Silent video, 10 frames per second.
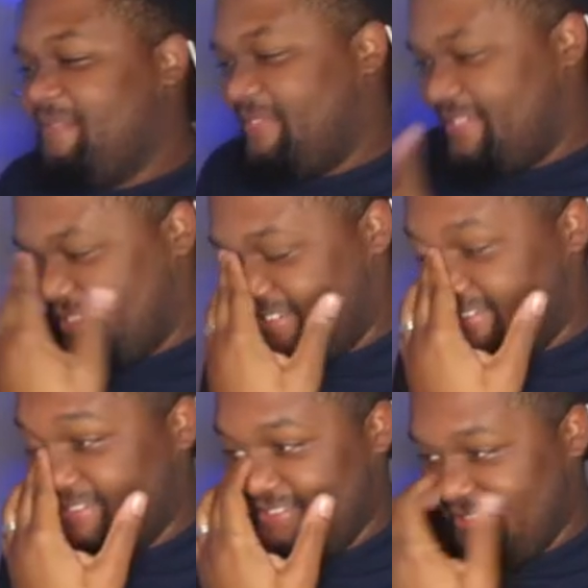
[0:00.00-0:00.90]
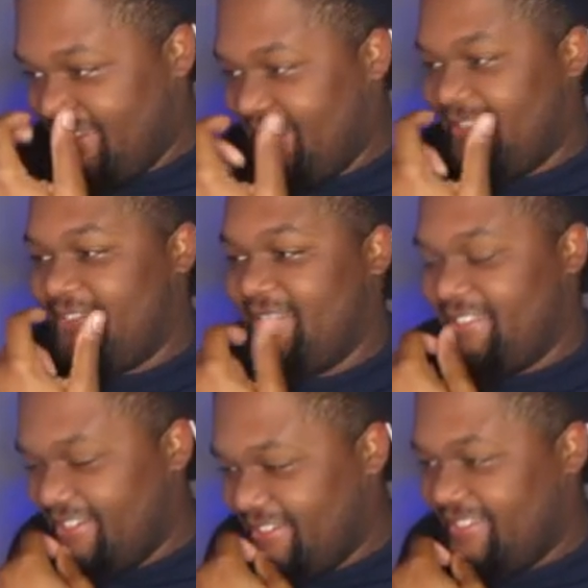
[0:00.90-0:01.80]
So you got that right
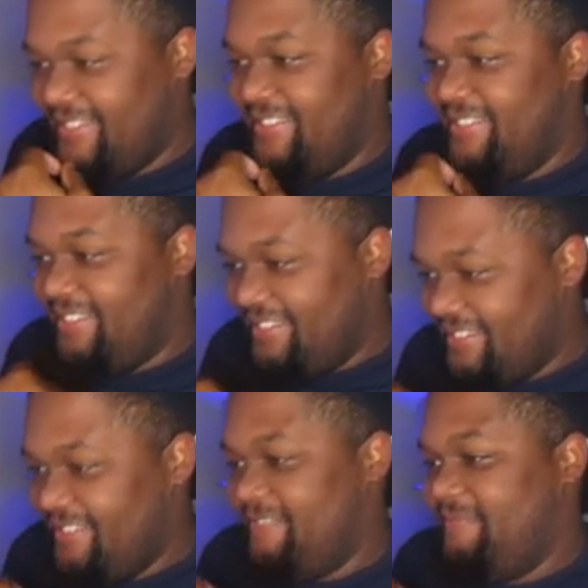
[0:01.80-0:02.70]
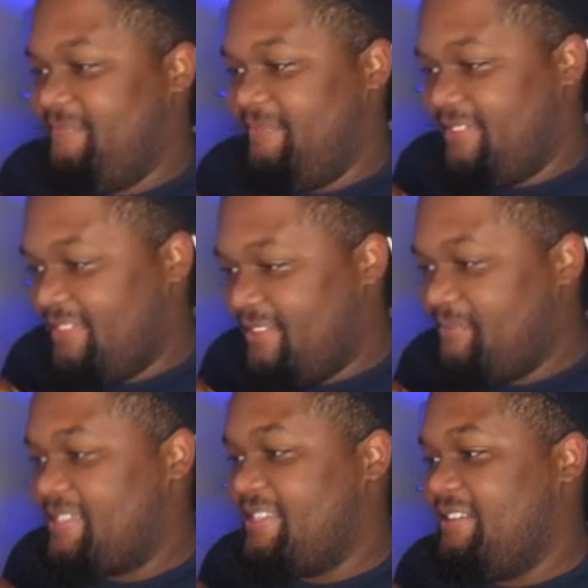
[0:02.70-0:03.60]
there. Then my
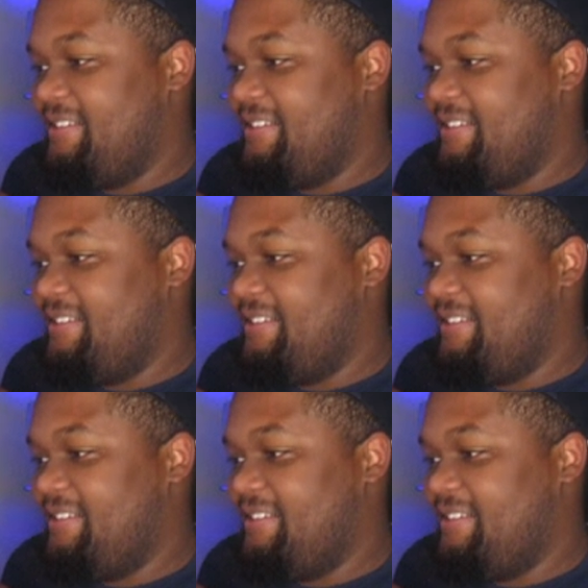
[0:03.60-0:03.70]
snare.